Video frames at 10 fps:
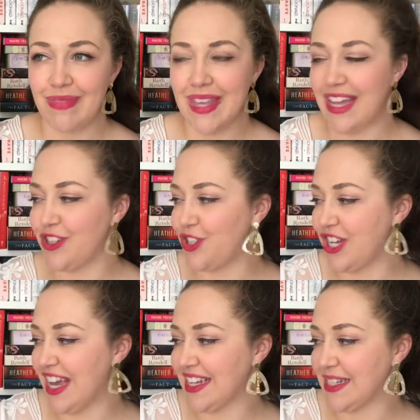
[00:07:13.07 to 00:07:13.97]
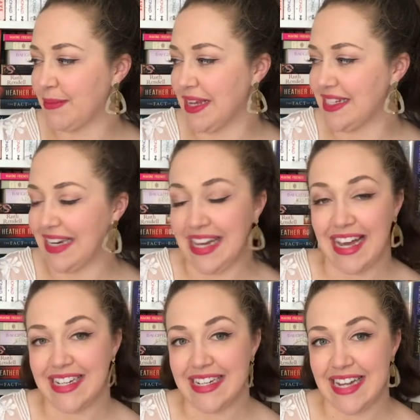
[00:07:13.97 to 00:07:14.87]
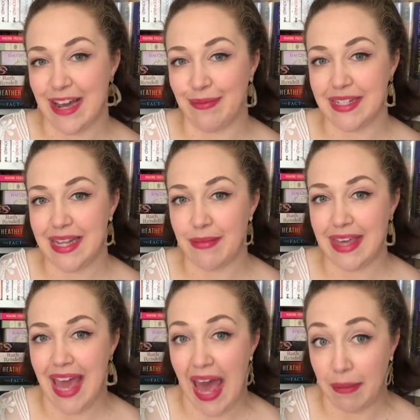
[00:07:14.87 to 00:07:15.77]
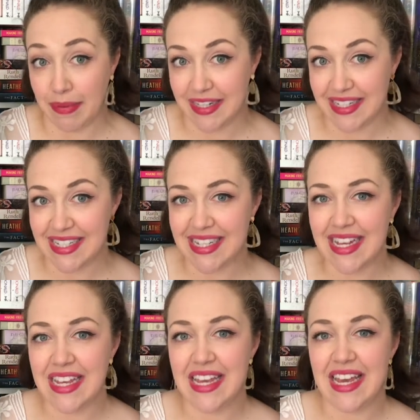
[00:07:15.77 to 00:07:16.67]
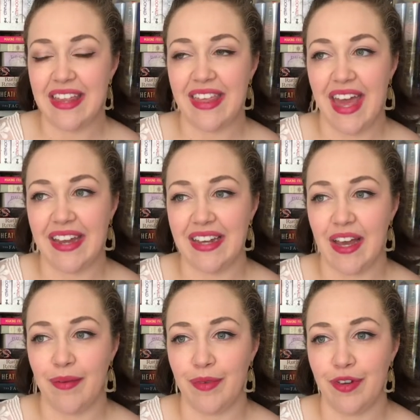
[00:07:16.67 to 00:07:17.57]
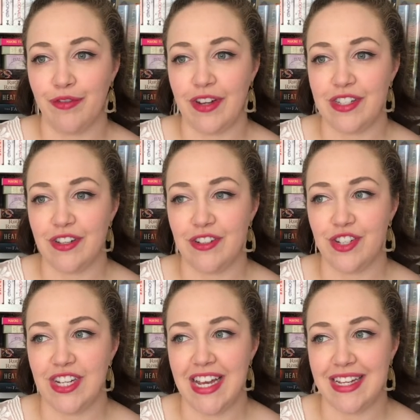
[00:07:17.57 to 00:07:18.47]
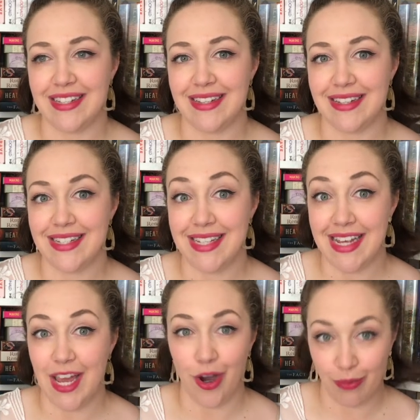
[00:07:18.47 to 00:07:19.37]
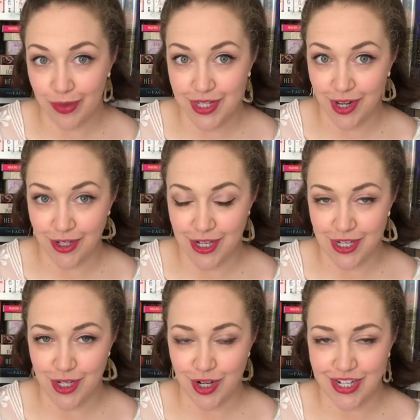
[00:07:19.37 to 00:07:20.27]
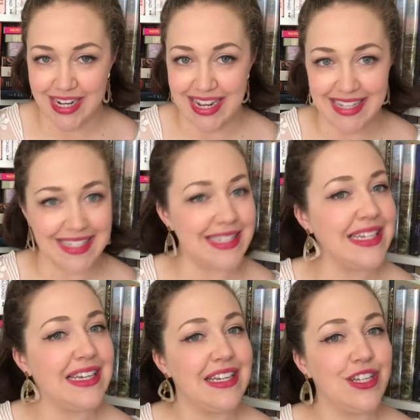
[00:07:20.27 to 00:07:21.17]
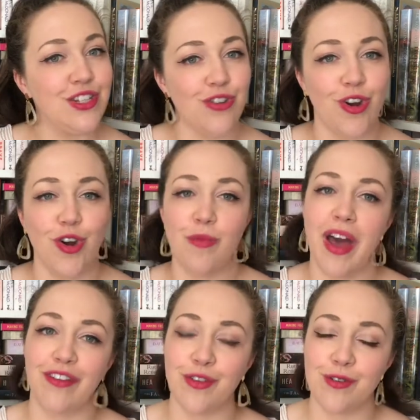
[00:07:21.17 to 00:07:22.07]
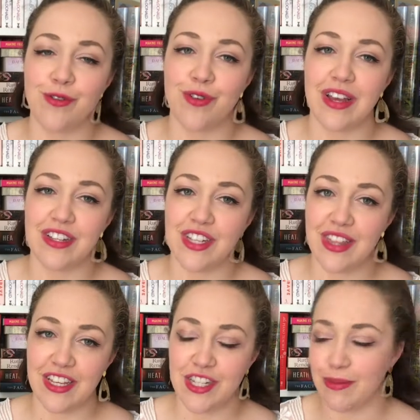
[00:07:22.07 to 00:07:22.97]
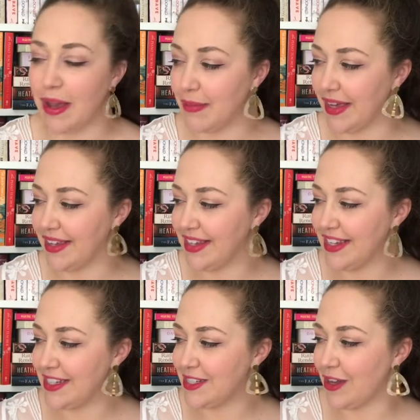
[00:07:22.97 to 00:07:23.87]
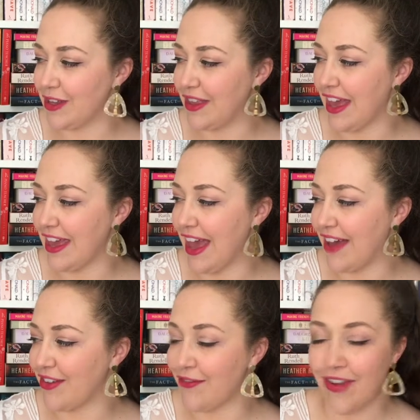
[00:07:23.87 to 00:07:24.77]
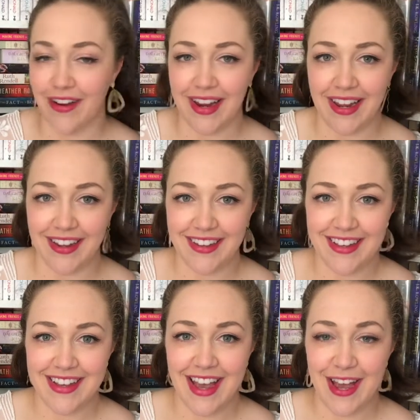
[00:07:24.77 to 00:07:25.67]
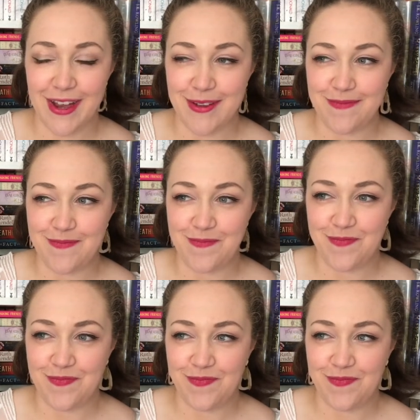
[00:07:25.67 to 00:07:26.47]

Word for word: and she has to basically hunt it down, but something happens that um, confronts her and she has to seek help, so she's not as strong or powerful as she thinks she might be. So they have a very um,